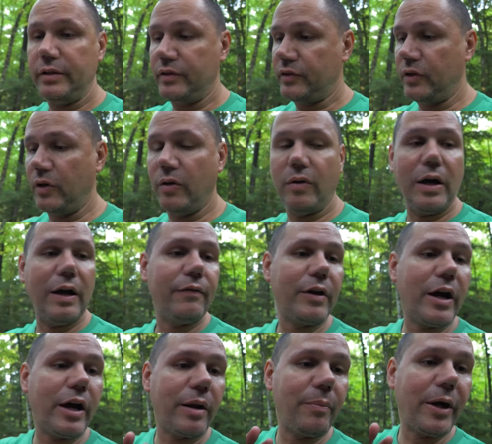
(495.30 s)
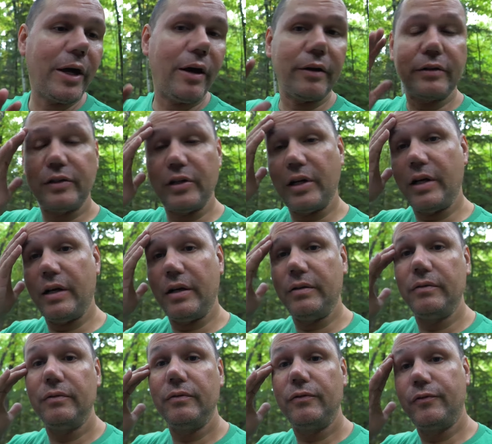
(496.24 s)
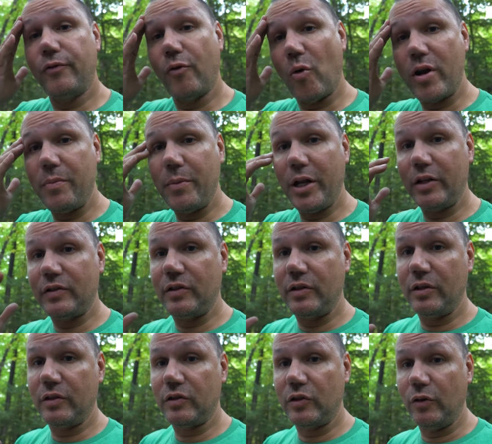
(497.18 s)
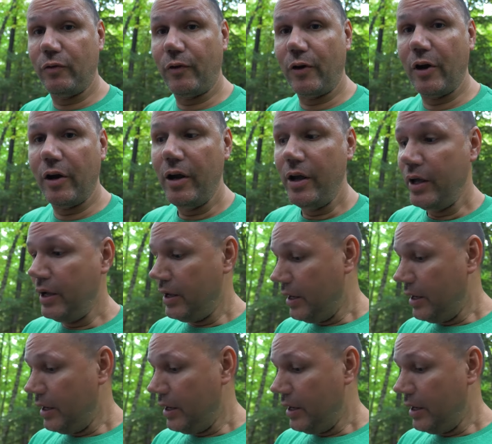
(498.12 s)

So I've got about 40 minutes into this so far.